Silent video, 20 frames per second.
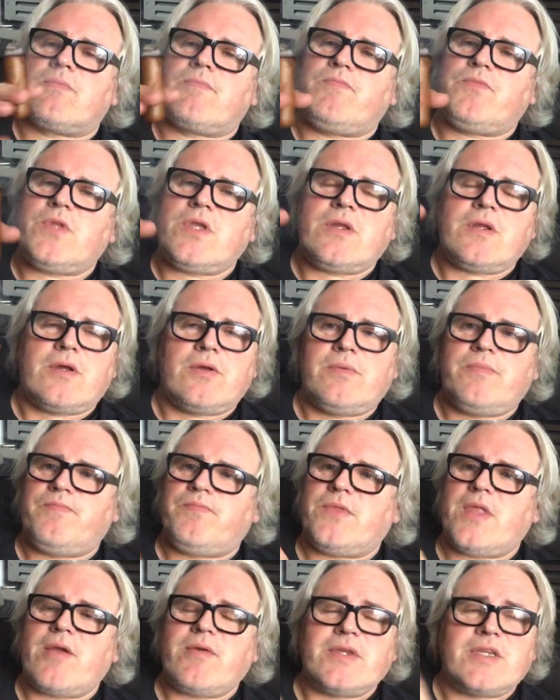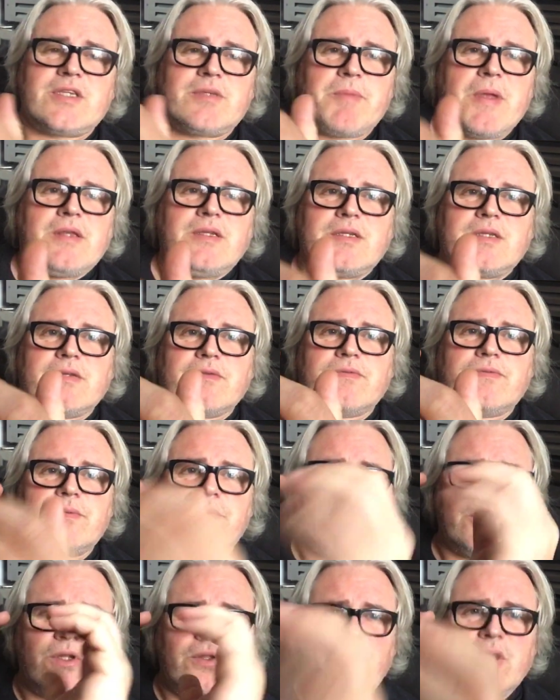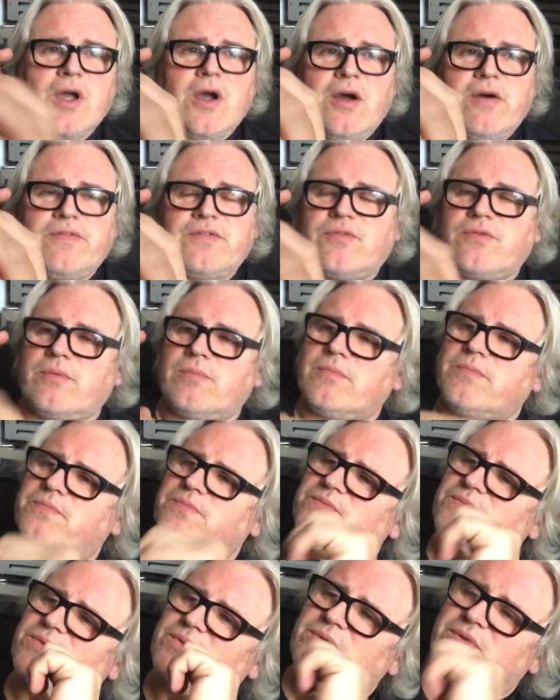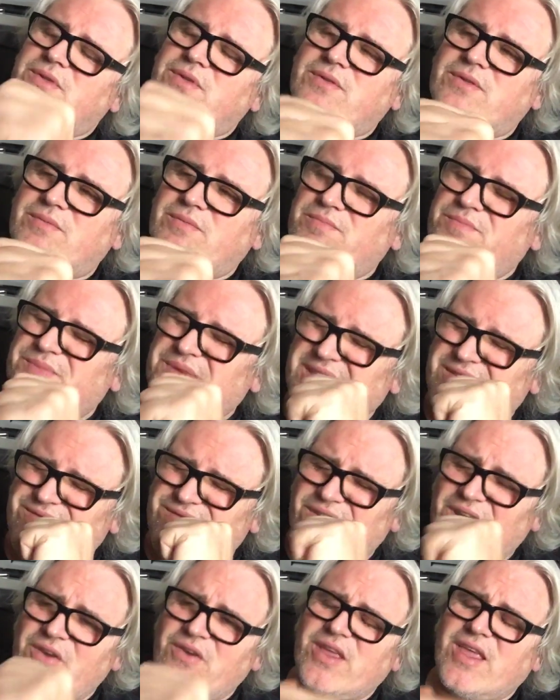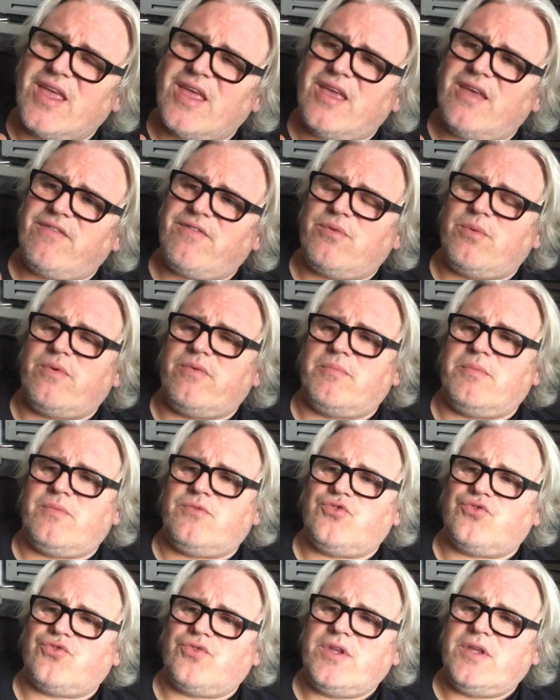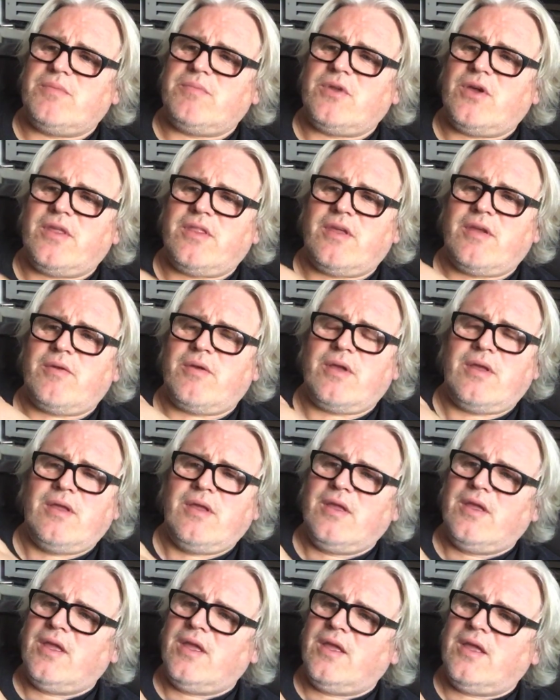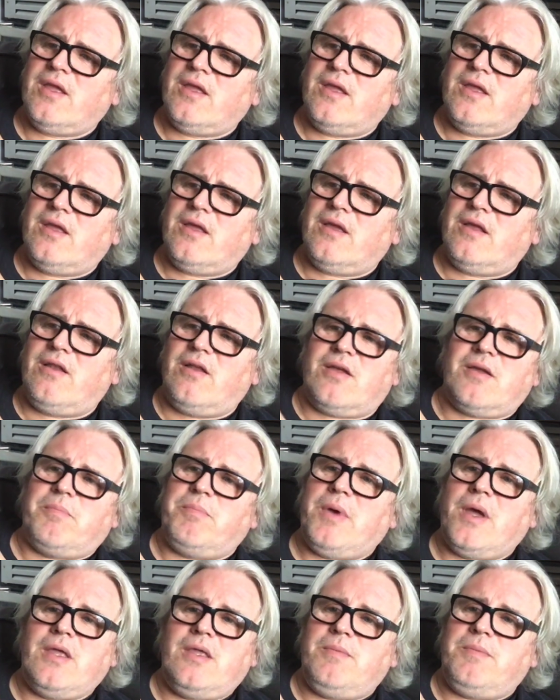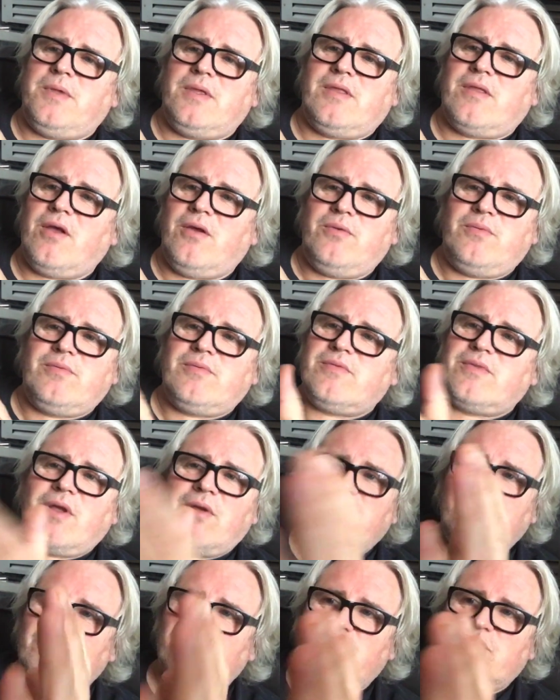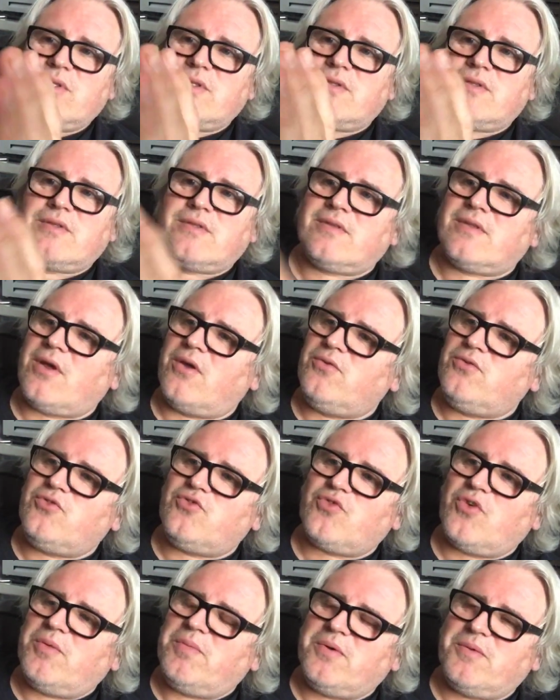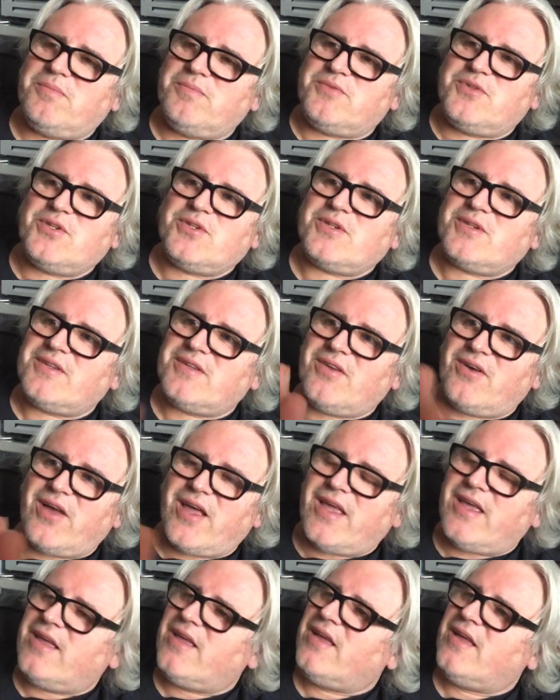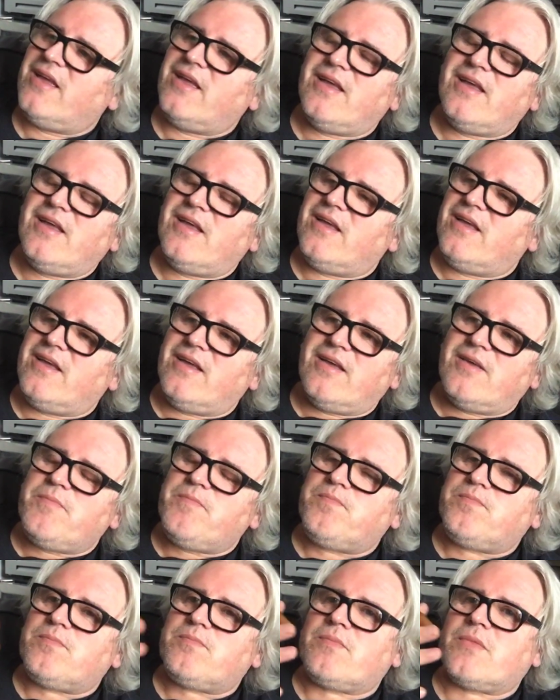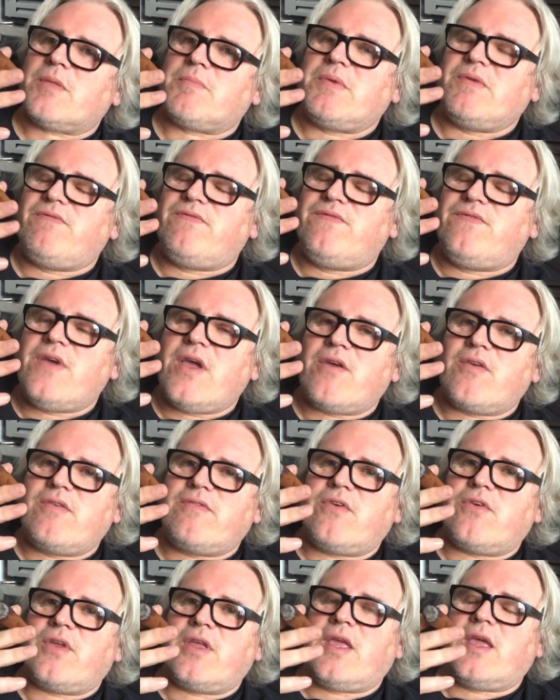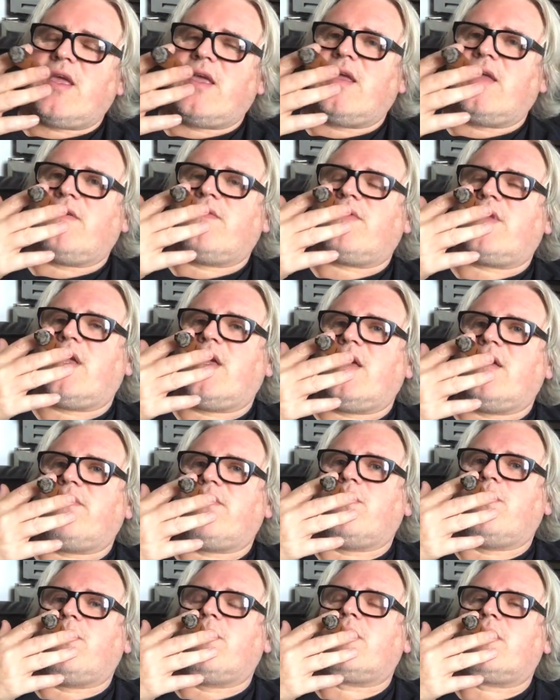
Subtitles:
You know, they're expensive. Look after them. Be very careful with them. Treat them like they're like a baby. Don't drop them. Just like, be very, very careful.